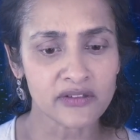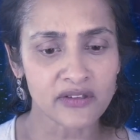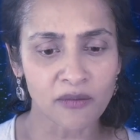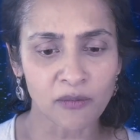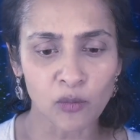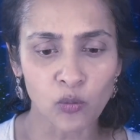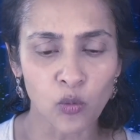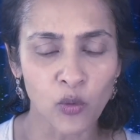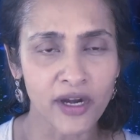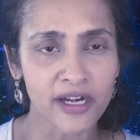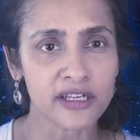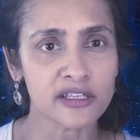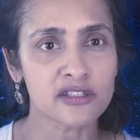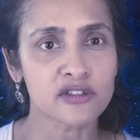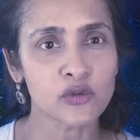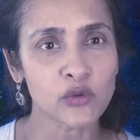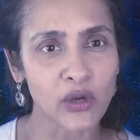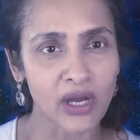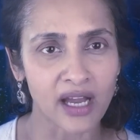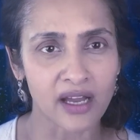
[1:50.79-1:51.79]
I mean, where did
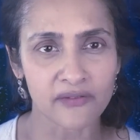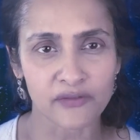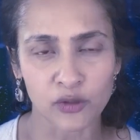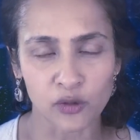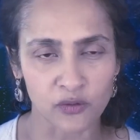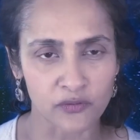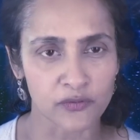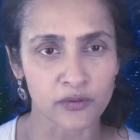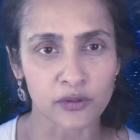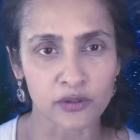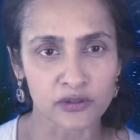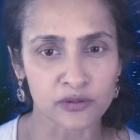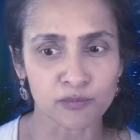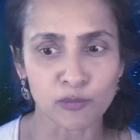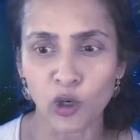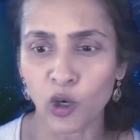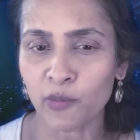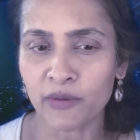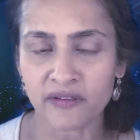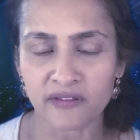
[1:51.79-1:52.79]
you have your first
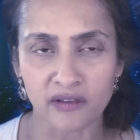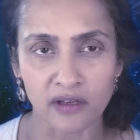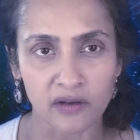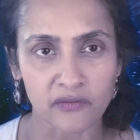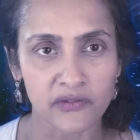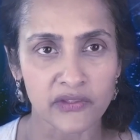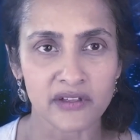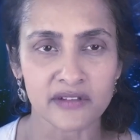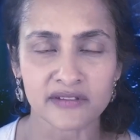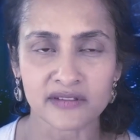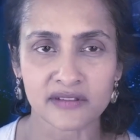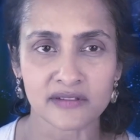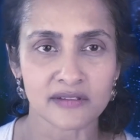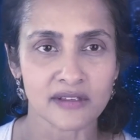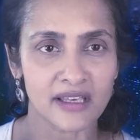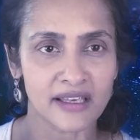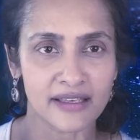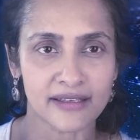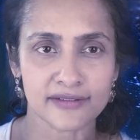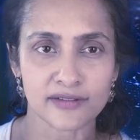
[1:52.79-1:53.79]
moment of this
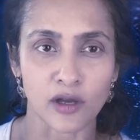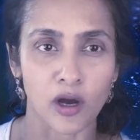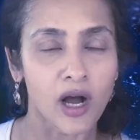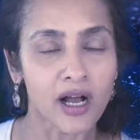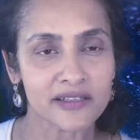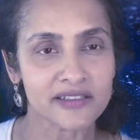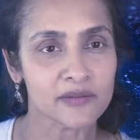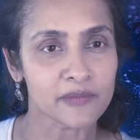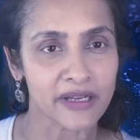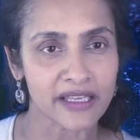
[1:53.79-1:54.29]
is awesome,